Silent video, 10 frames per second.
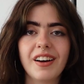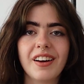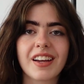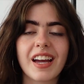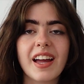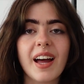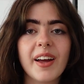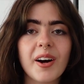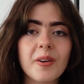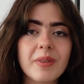Okay,
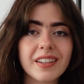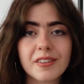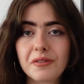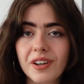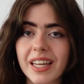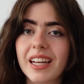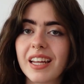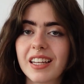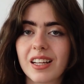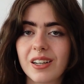I hope I didn't forget
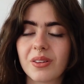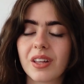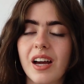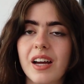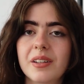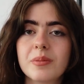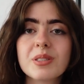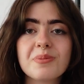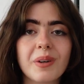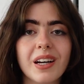any clothing
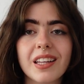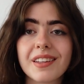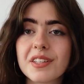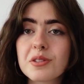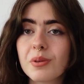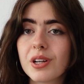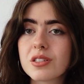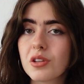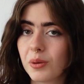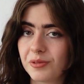items, but this
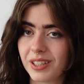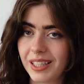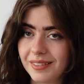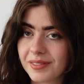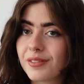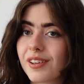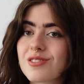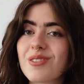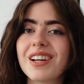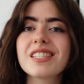was, hopefully,
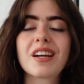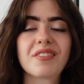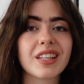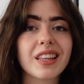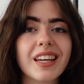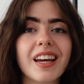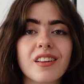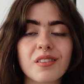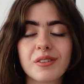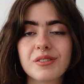fingers crossed, everything
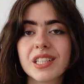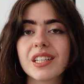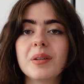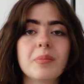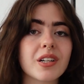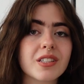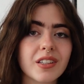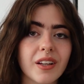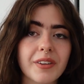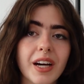I thrifted in
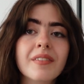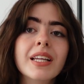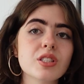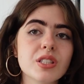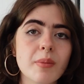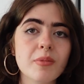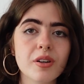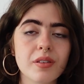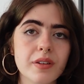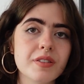Barcelona. Some
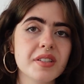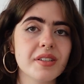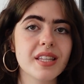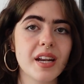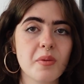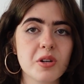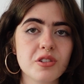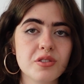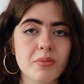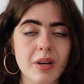more thrift stores that I
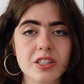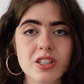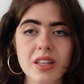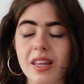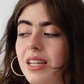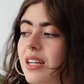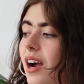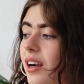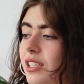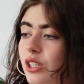wanted to mention that
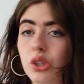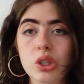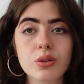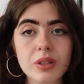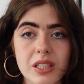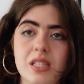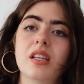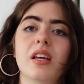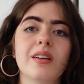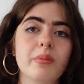aren't included in
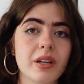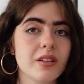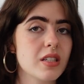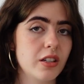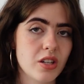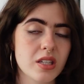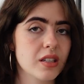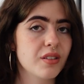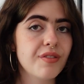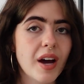here because I just
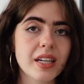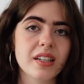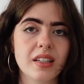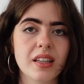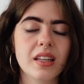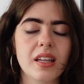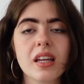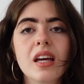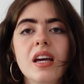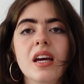didn't find
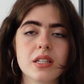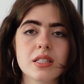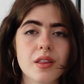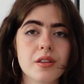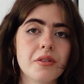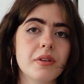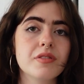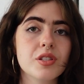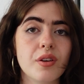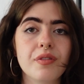anything is the
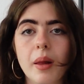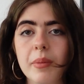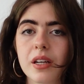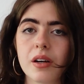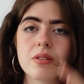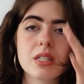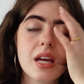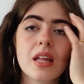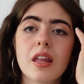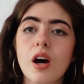thrift store Flamingos.
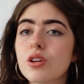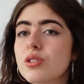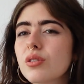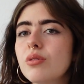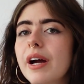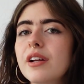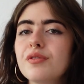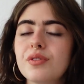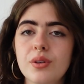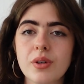There are also quite a
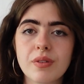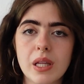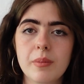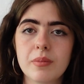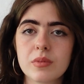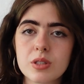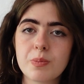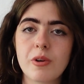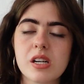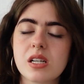few of them
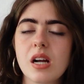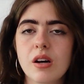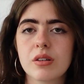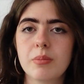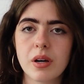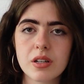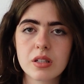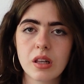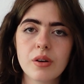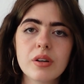spread out in
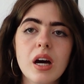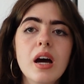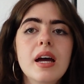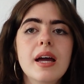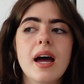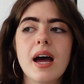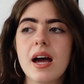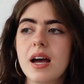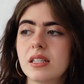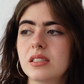Barcelona,
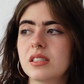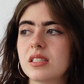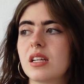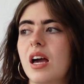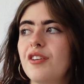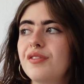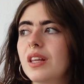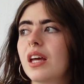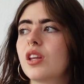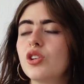and I
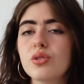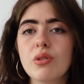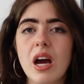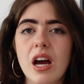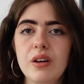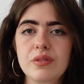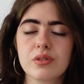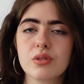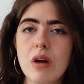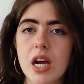feel like they do have
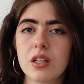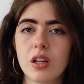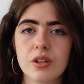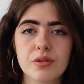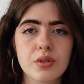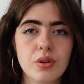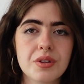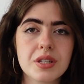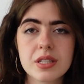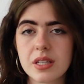quite a lot of
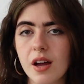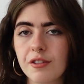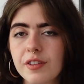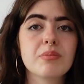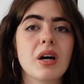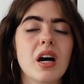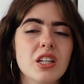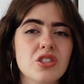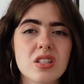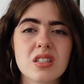good stuff, but
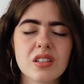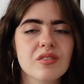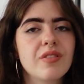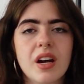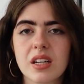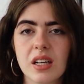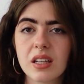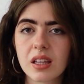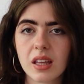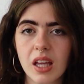I just didn't find
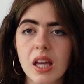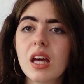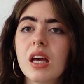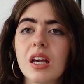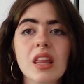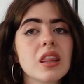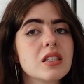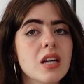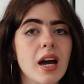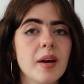anything in the
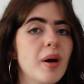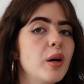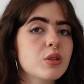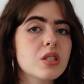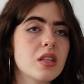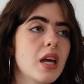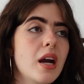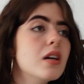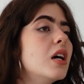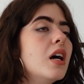time I was
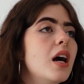there.